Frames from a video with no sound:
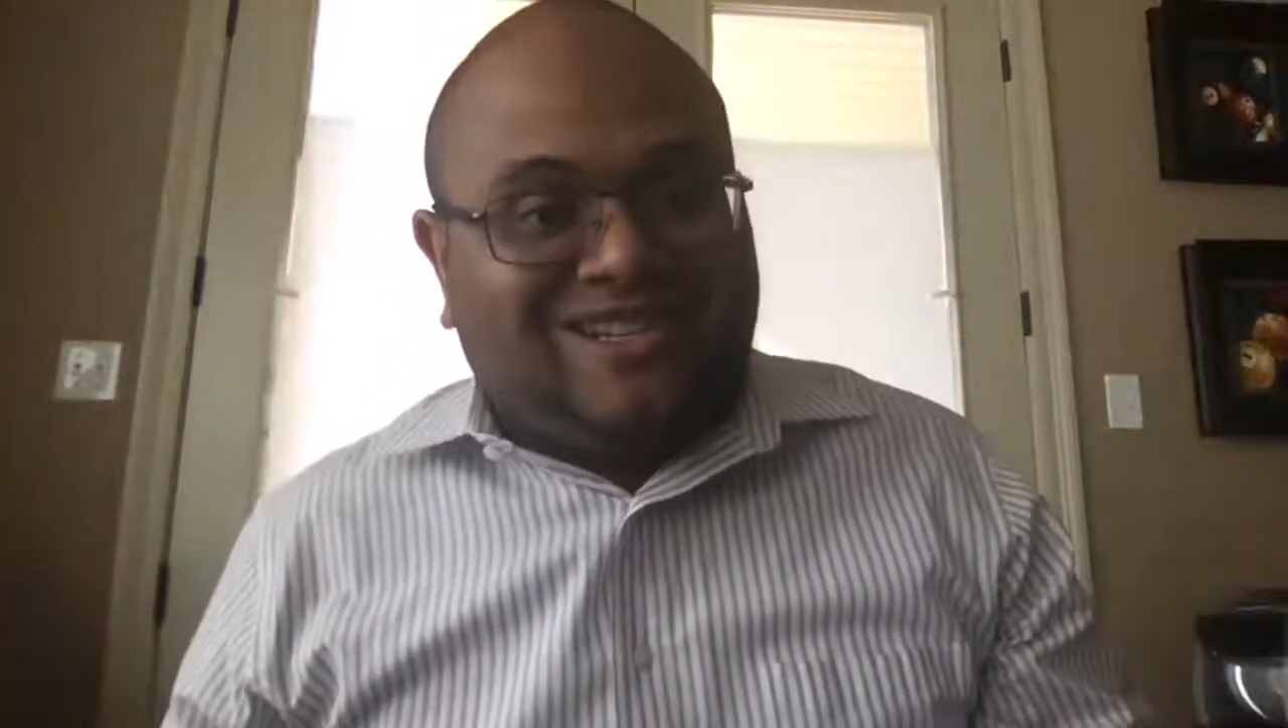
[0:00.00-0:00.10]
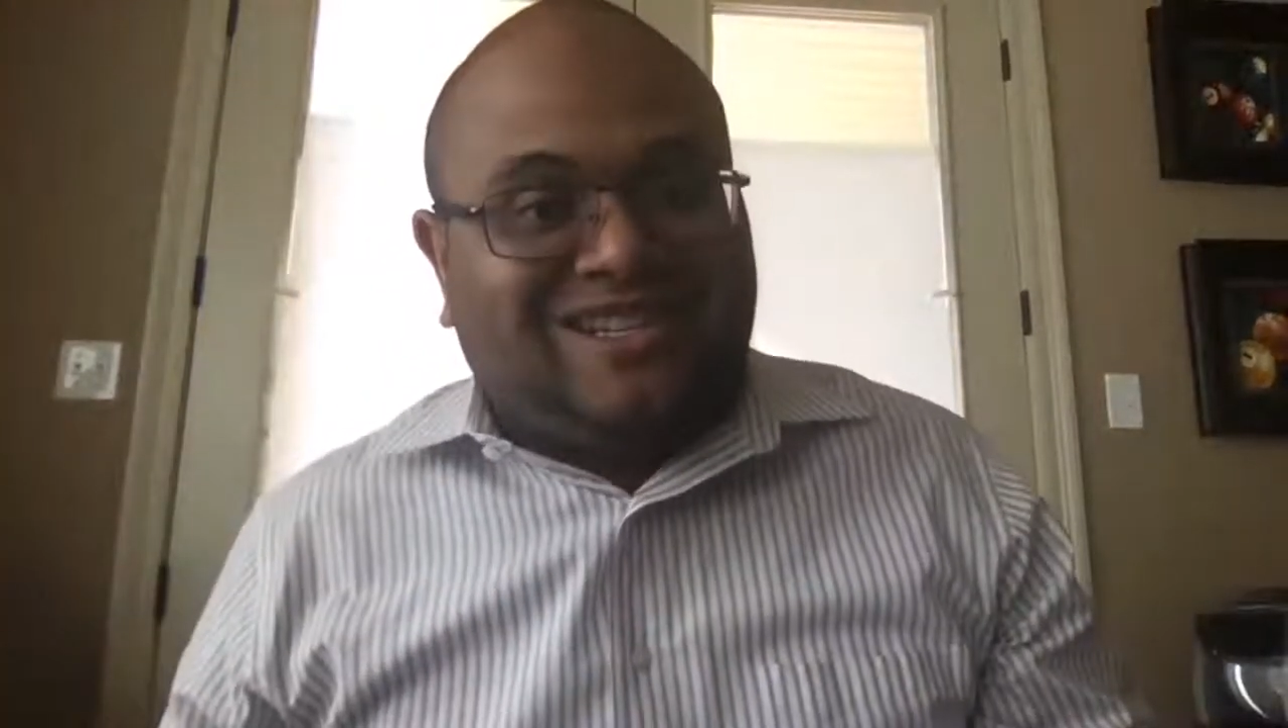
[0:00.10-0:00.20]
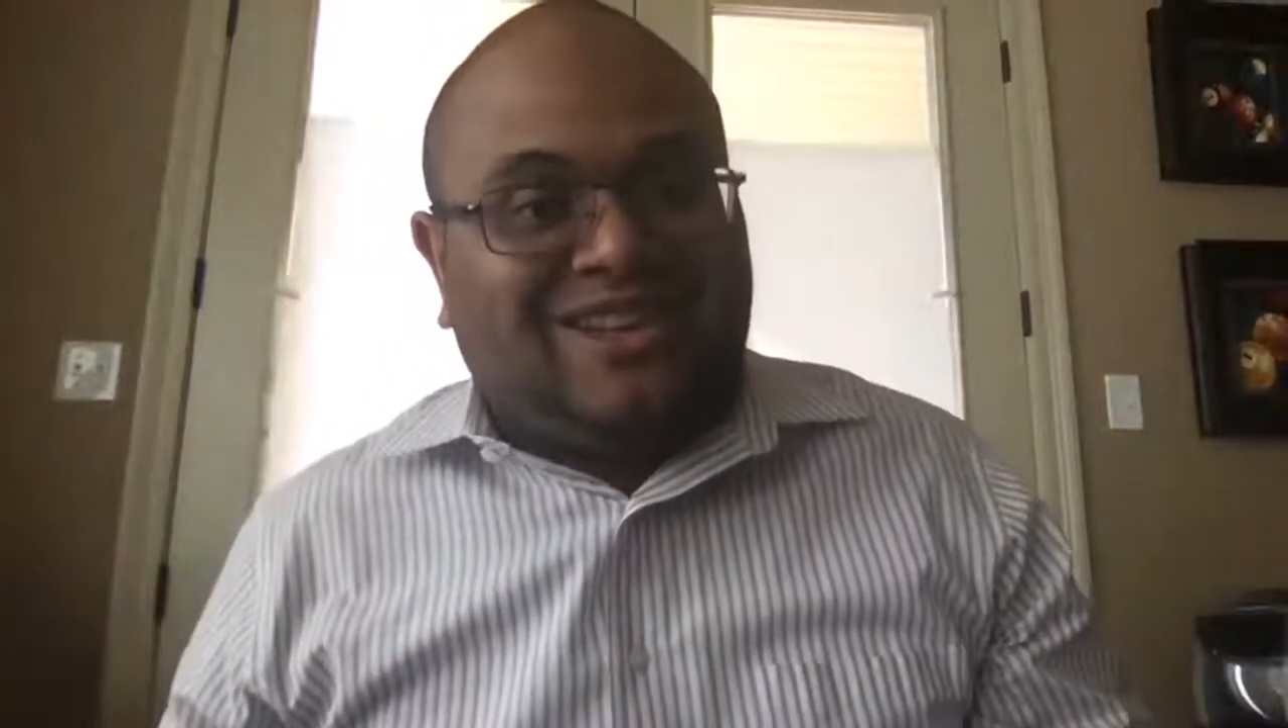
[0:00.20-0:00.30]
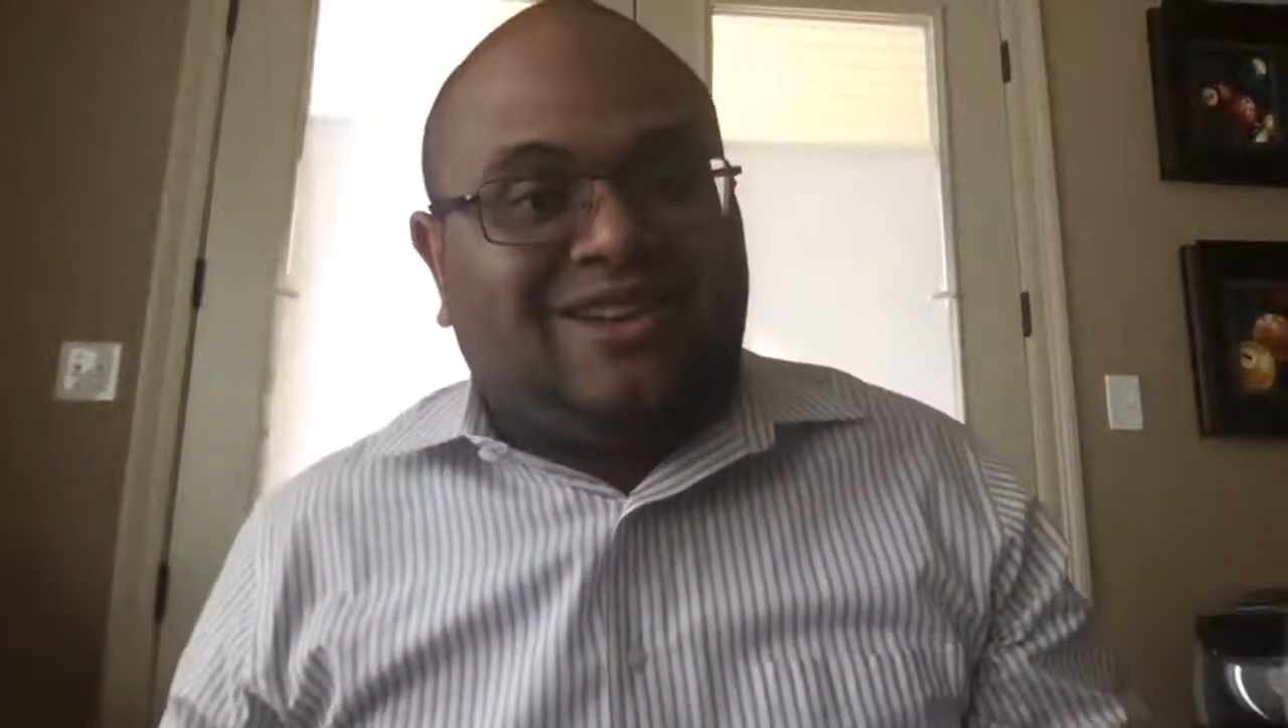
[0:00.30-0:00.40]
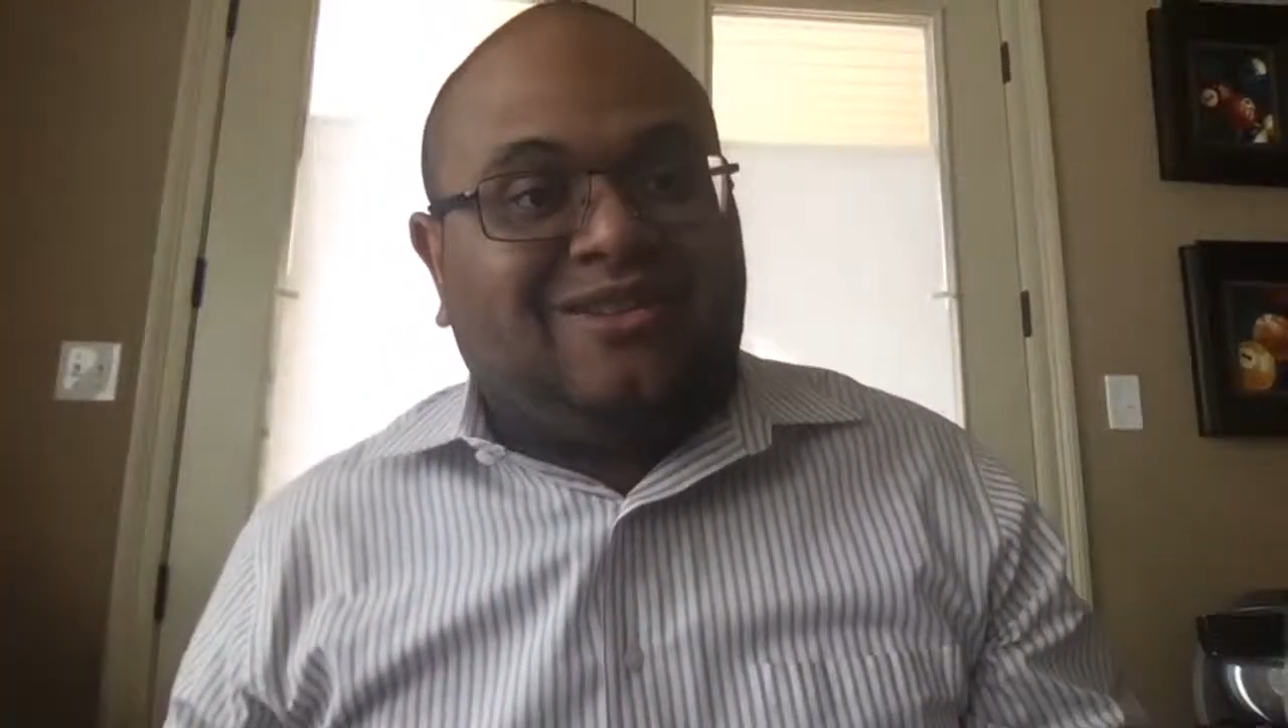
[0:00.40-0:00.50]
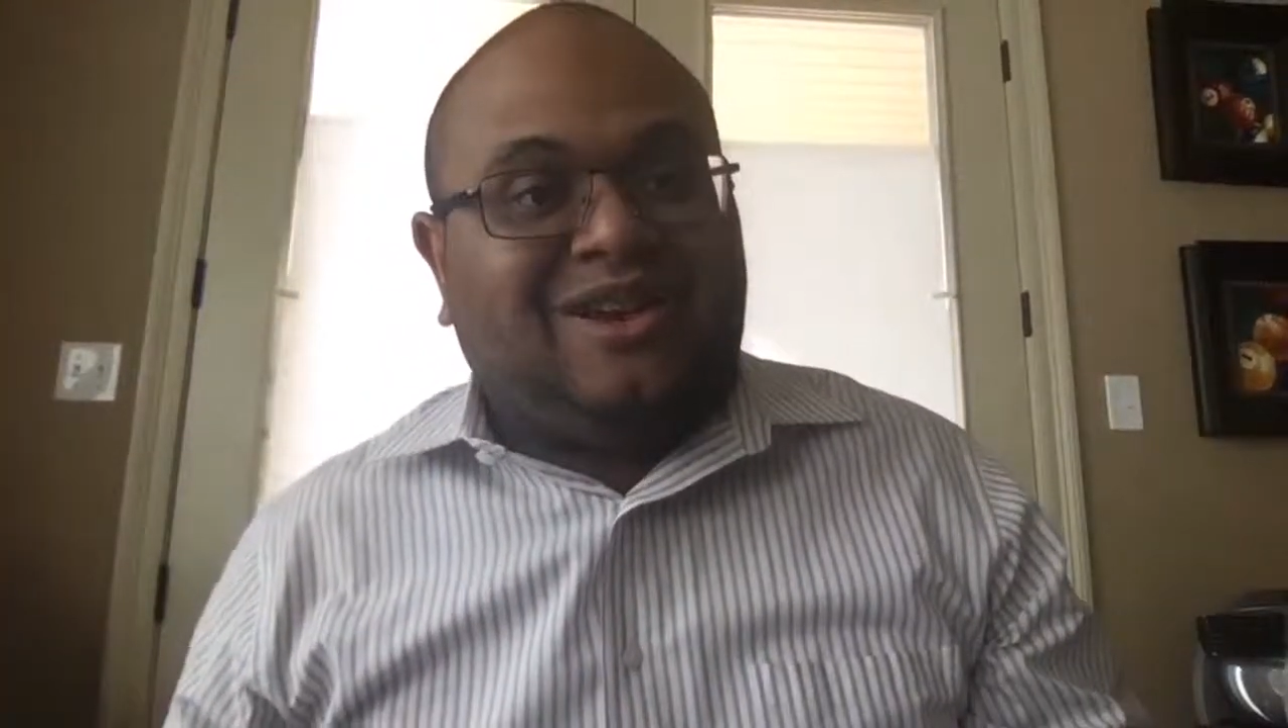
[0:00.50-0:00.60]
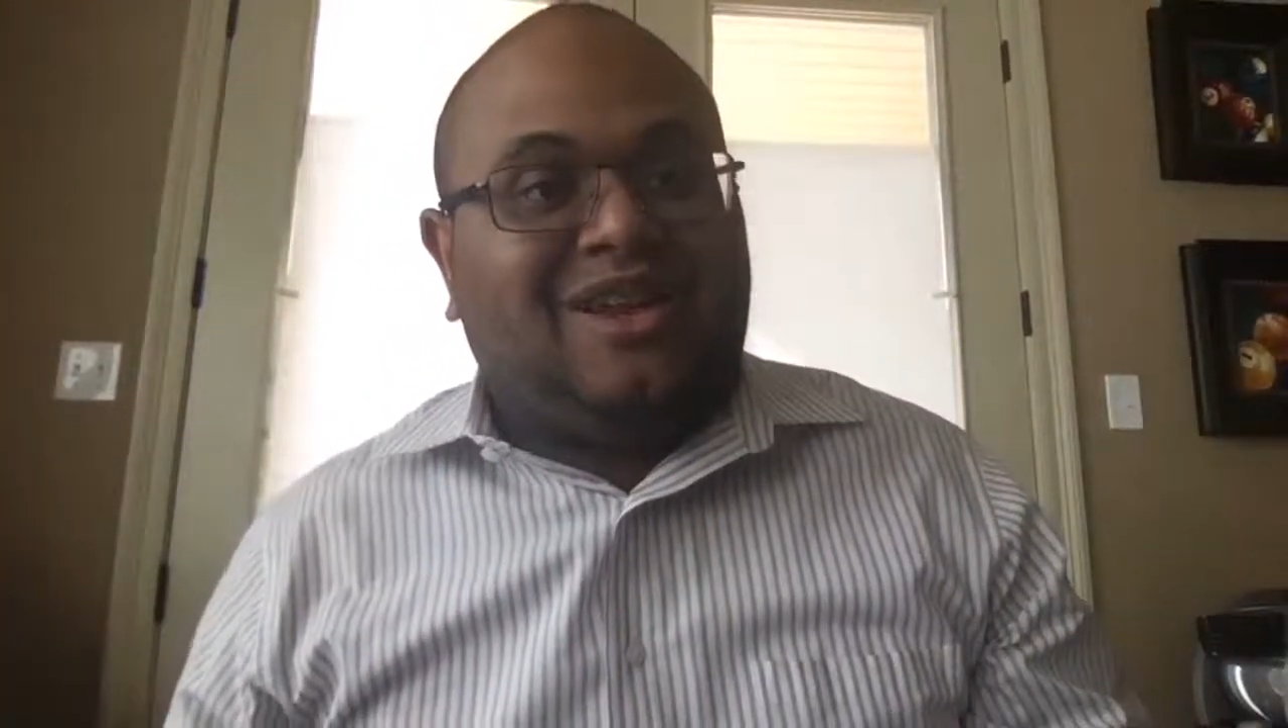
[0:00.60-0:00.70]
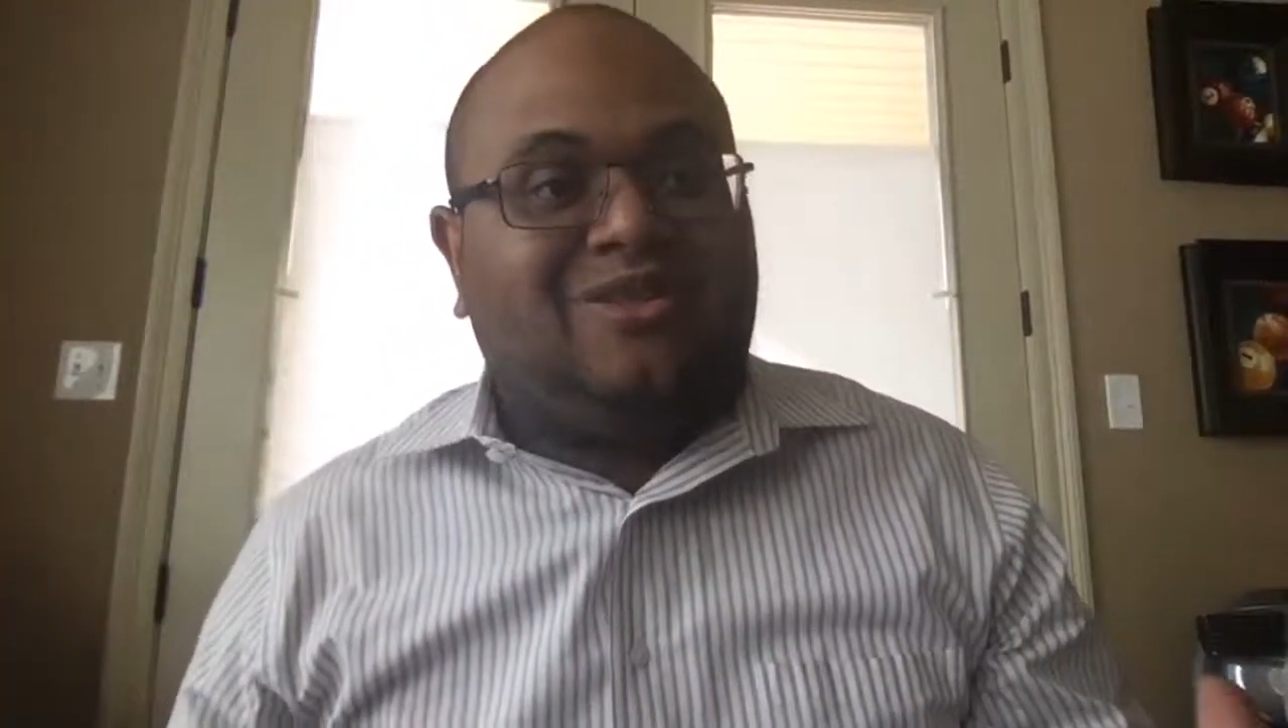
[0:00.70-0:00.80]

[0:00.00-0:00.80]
literally